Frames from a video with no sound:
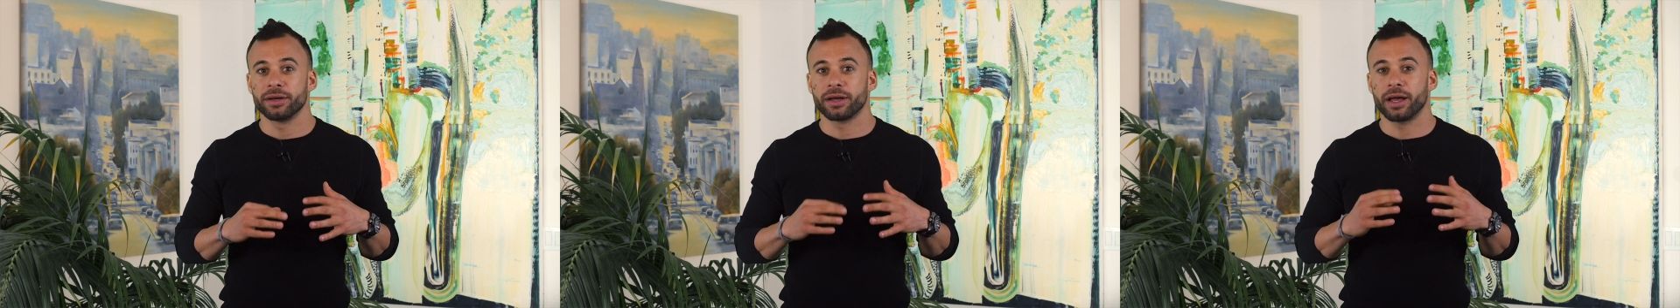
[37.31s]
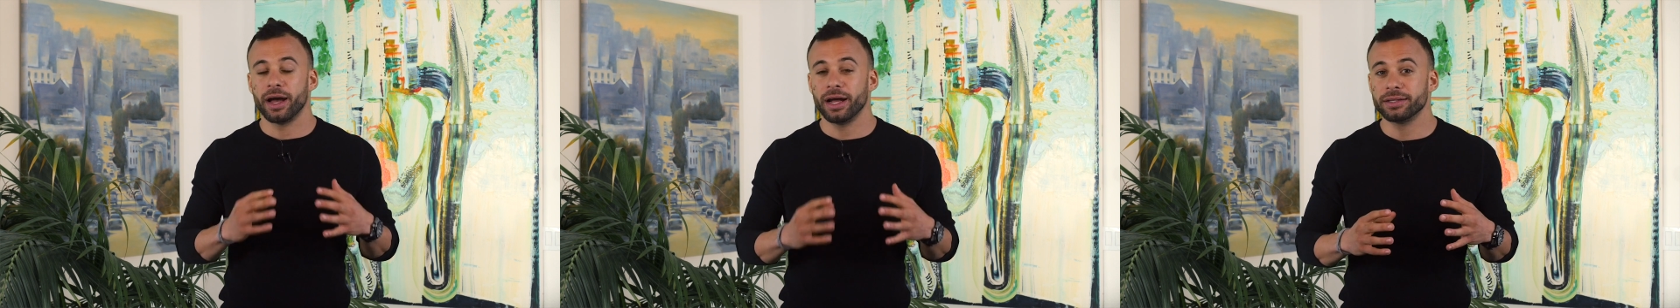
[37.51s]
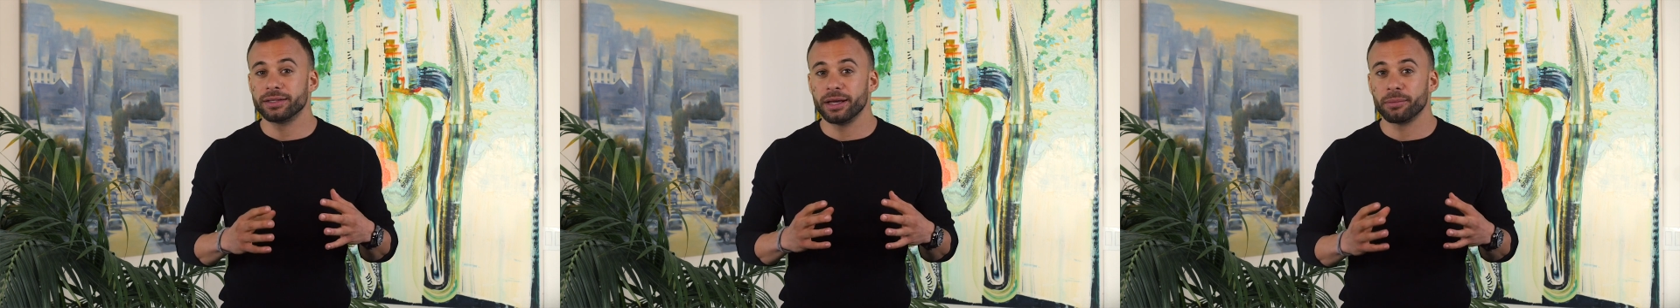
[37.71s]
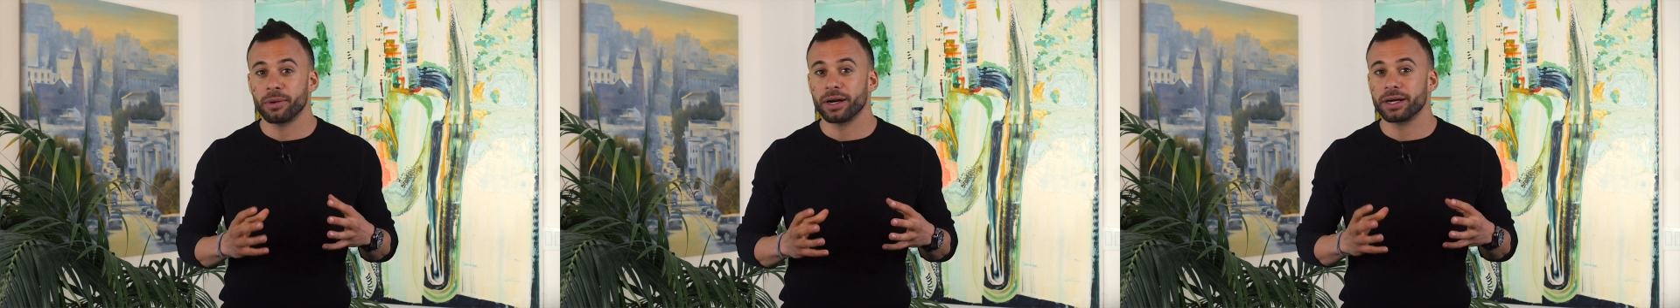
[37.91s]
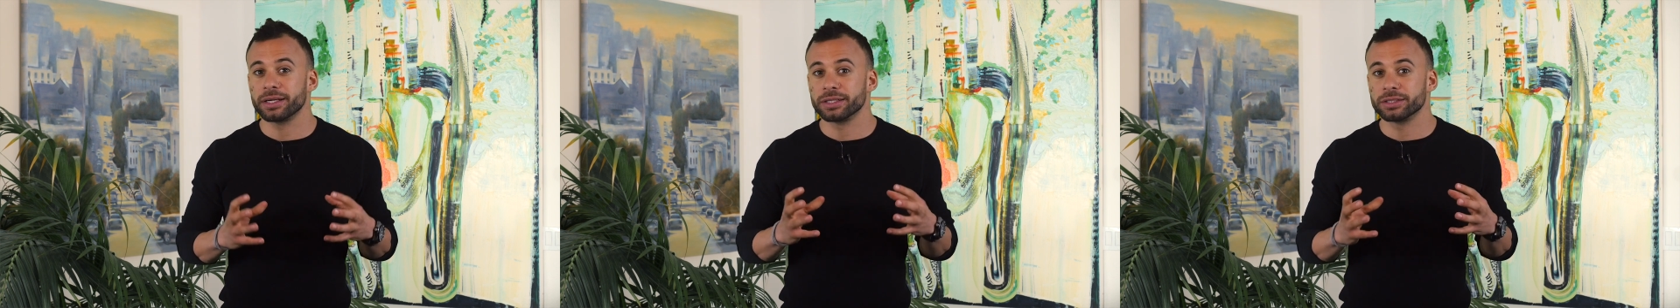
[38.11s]
content
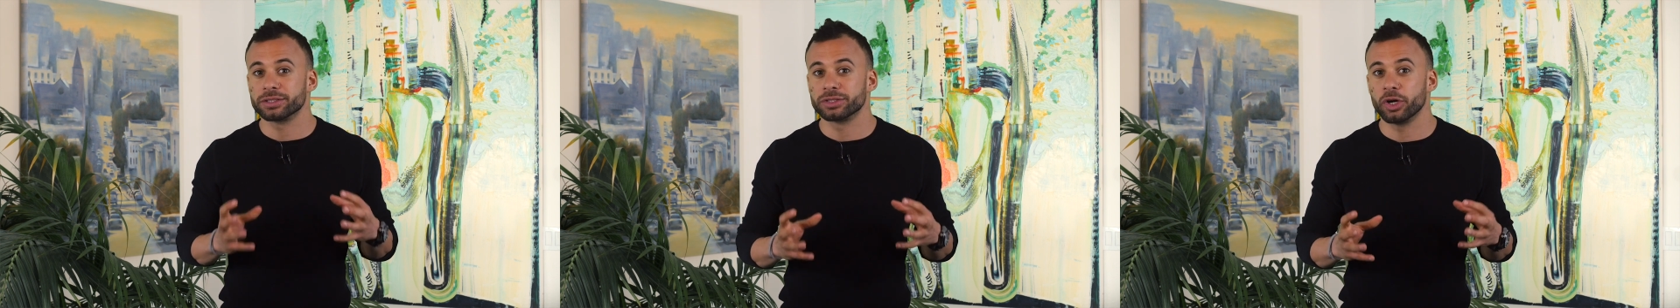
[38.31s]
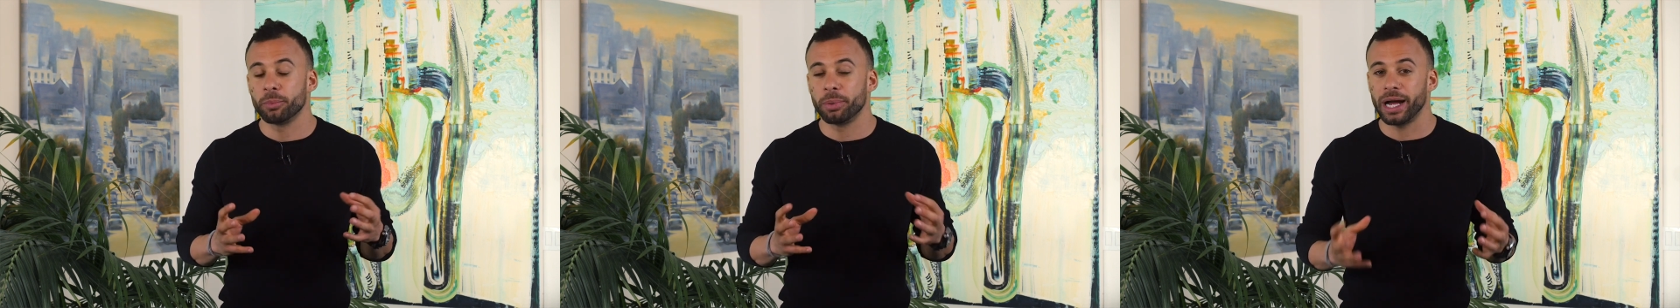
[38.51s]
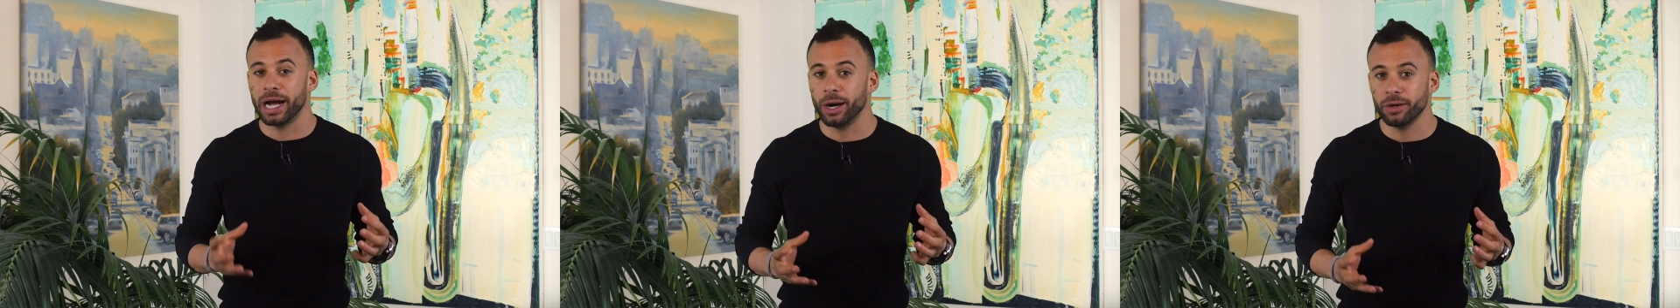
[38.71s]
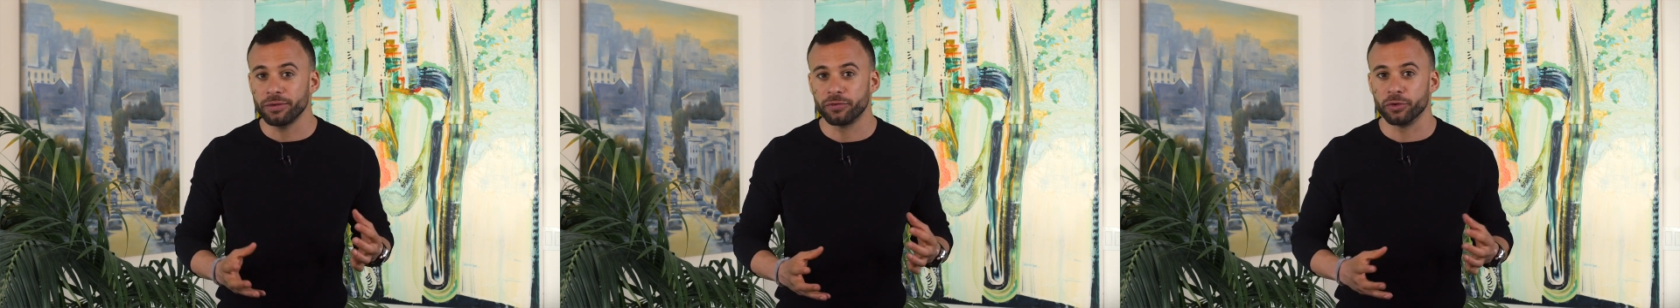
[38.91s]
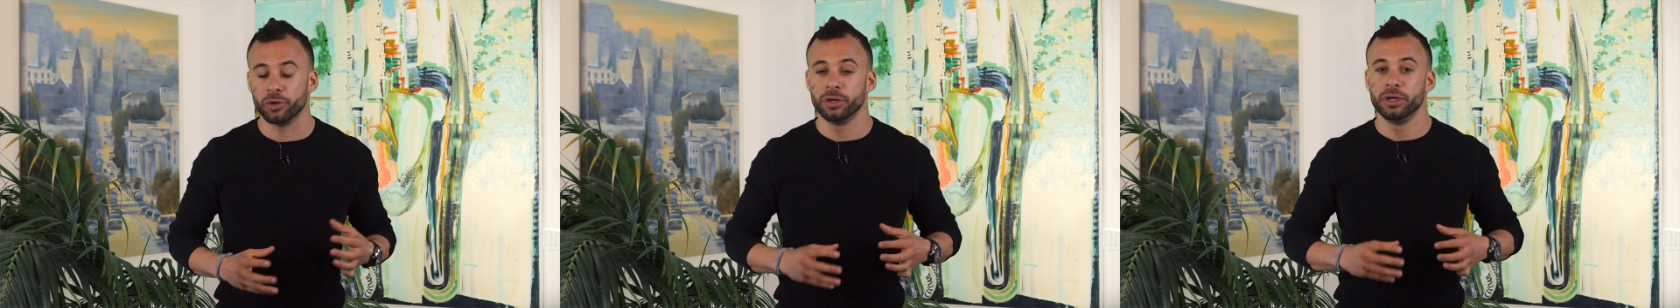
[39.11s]
marketing is so
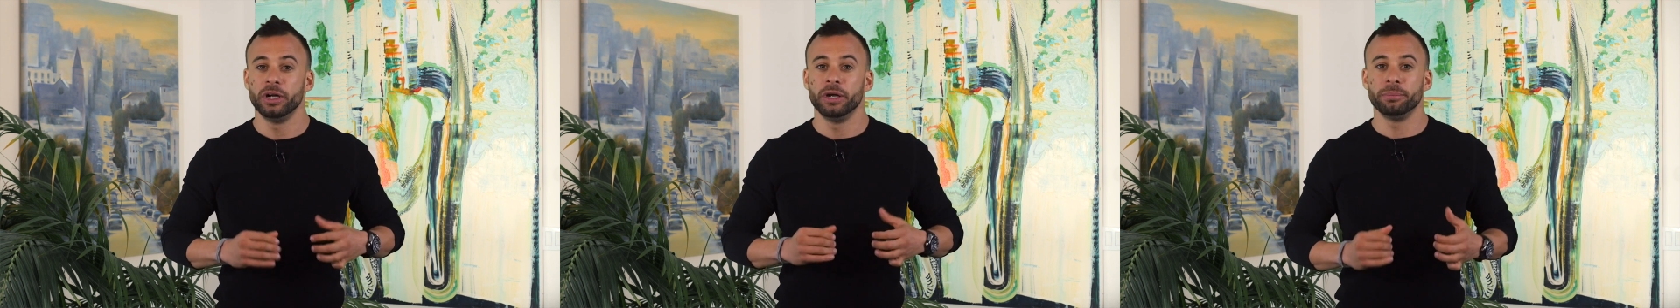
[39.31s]
powerful